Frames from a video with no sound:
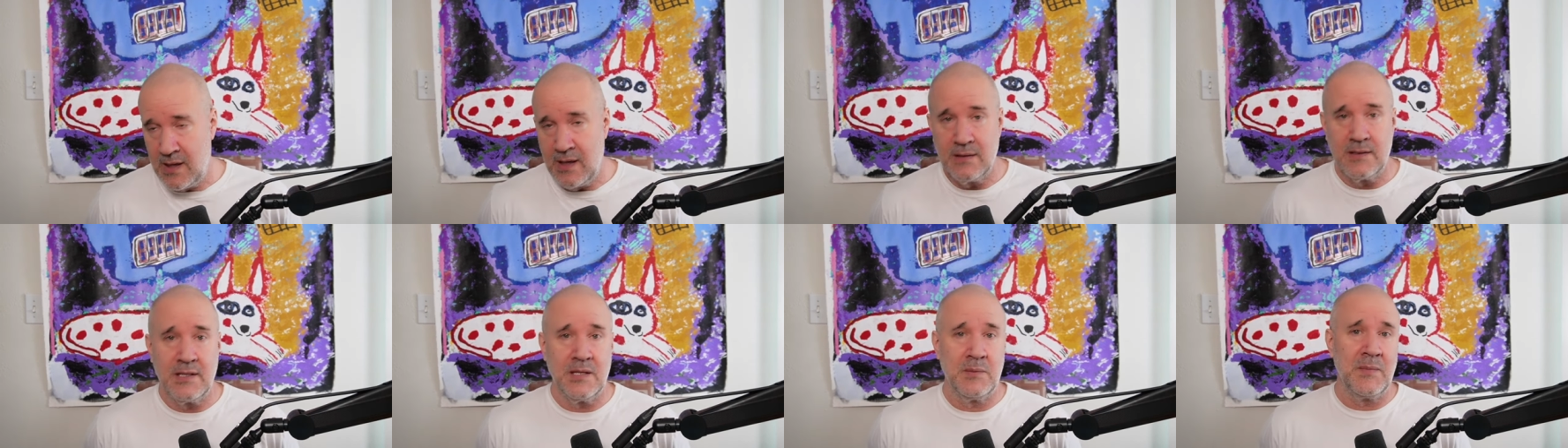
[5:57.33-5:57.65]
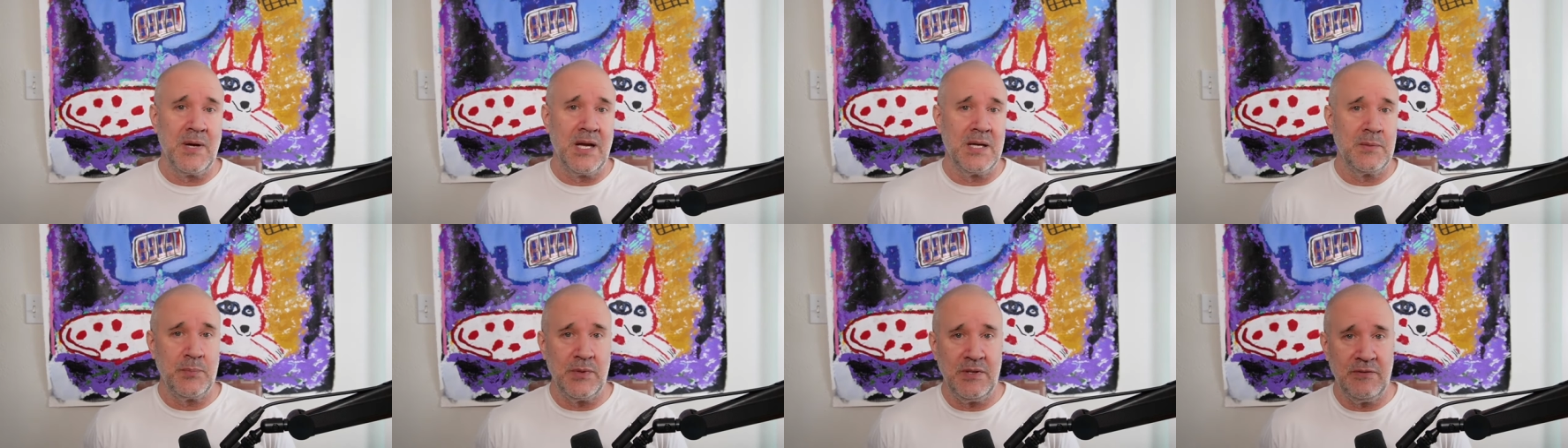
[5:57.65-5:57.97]
there
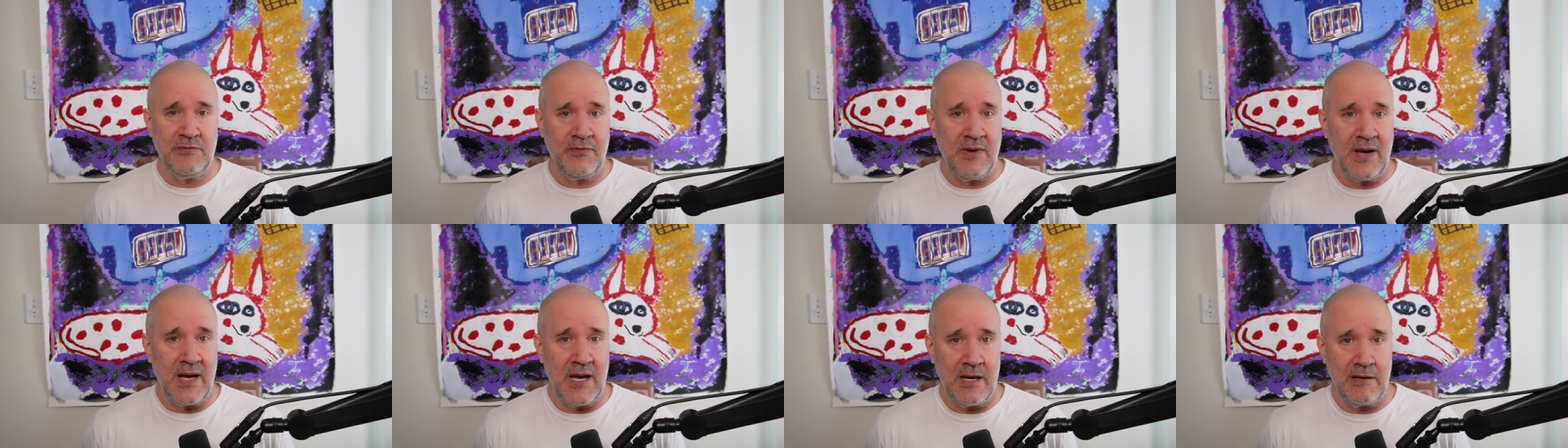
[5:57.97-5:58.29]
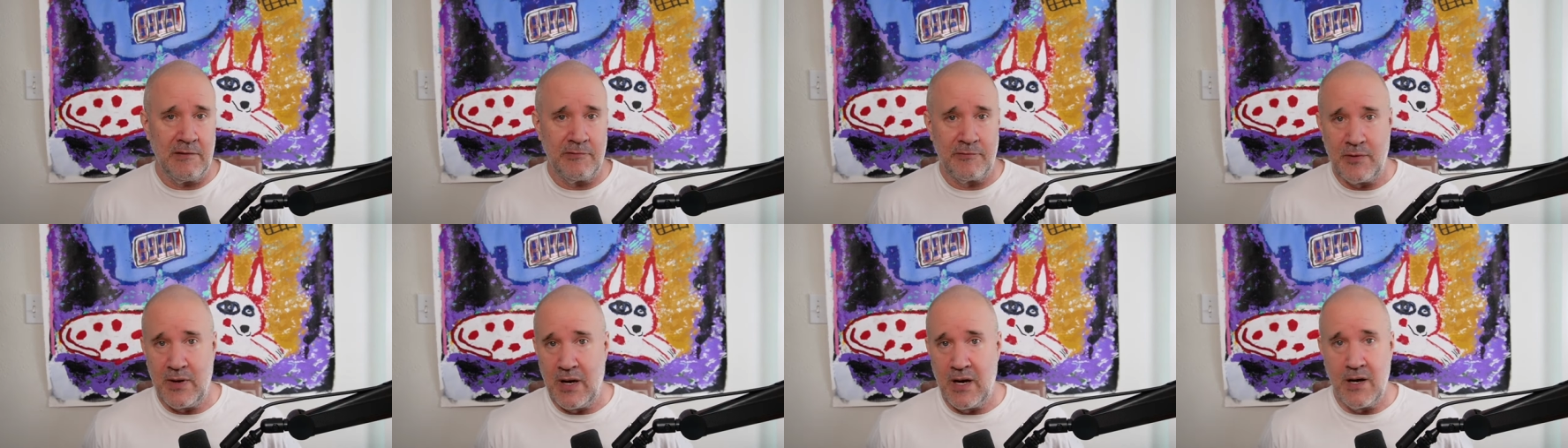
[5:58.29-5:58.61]
might be
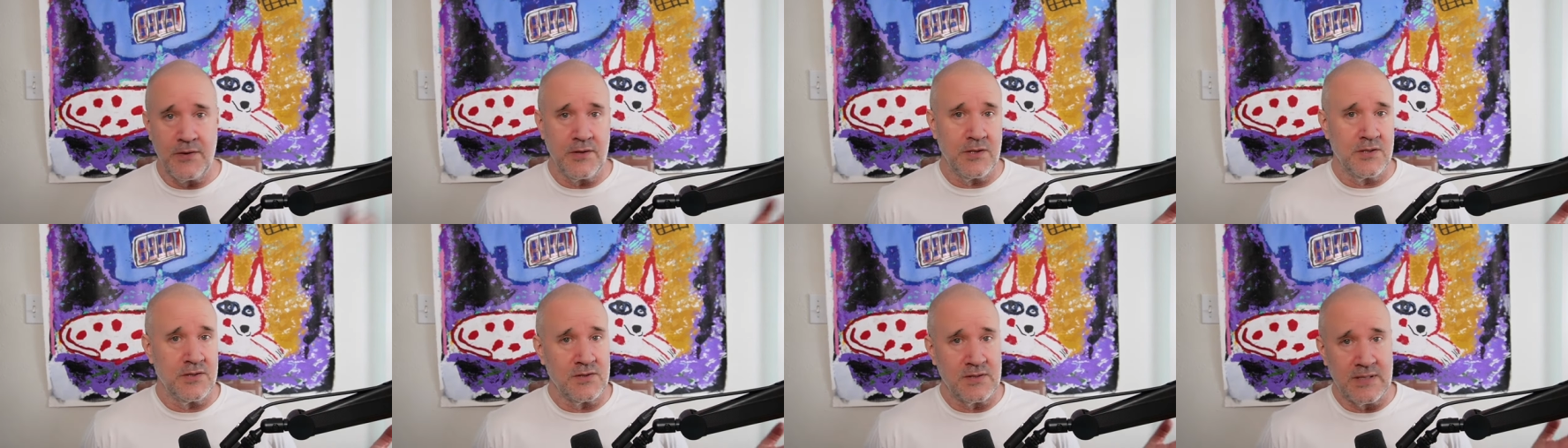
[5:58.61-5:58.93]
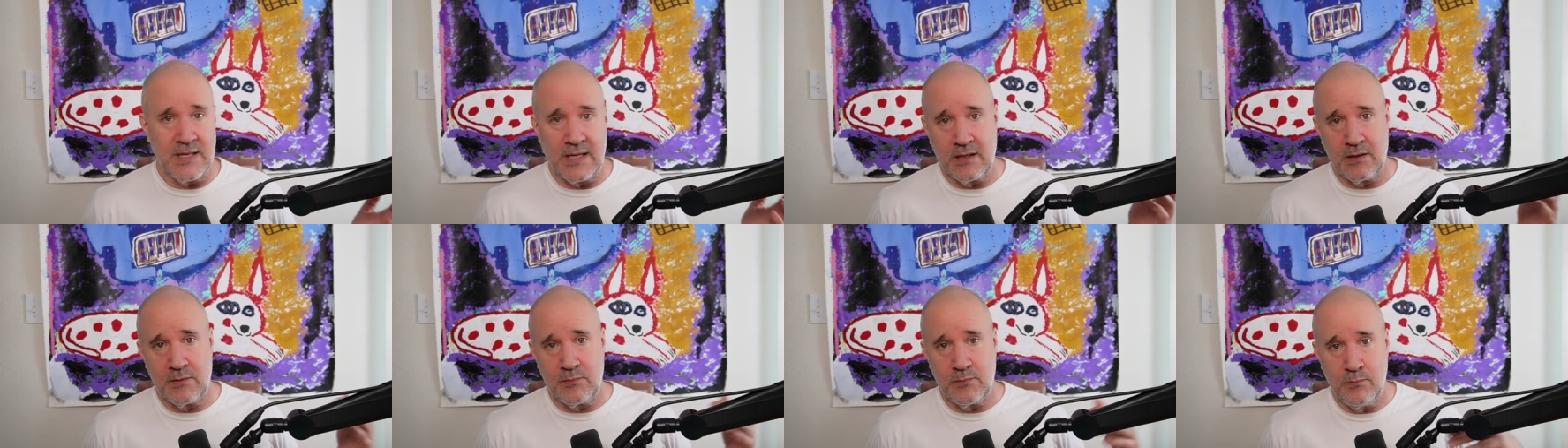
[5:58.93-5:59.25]
five others
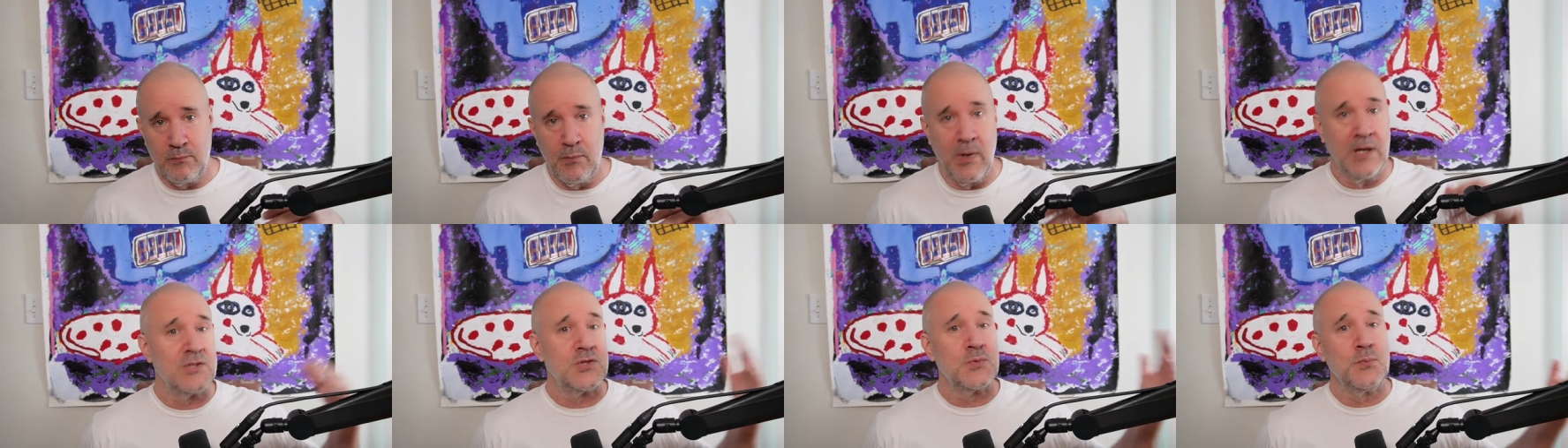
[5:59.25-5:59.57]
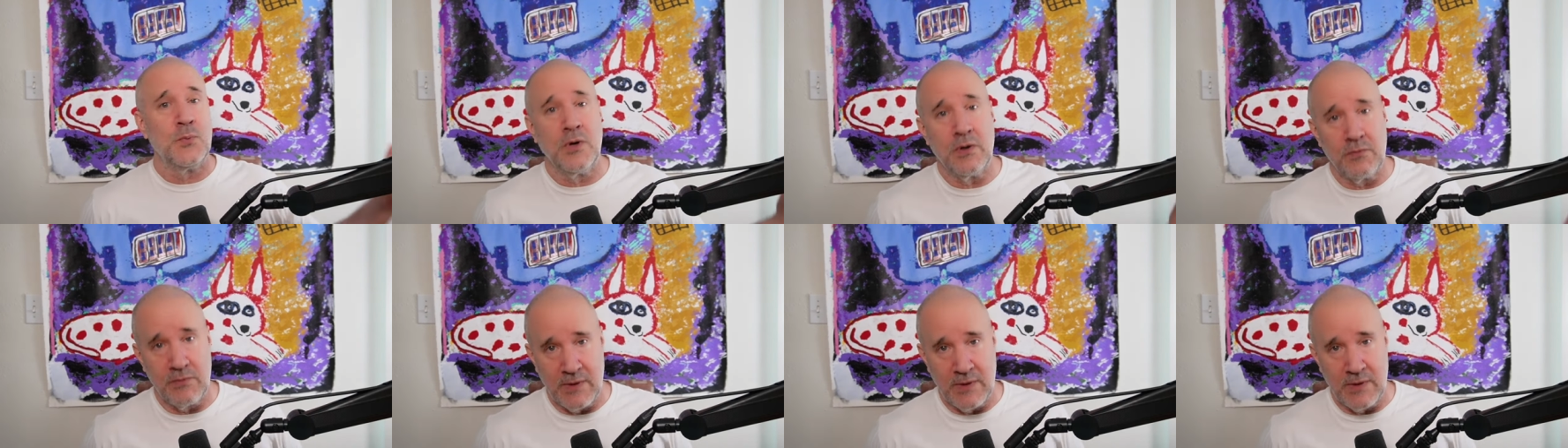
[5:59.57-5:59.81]
that are much more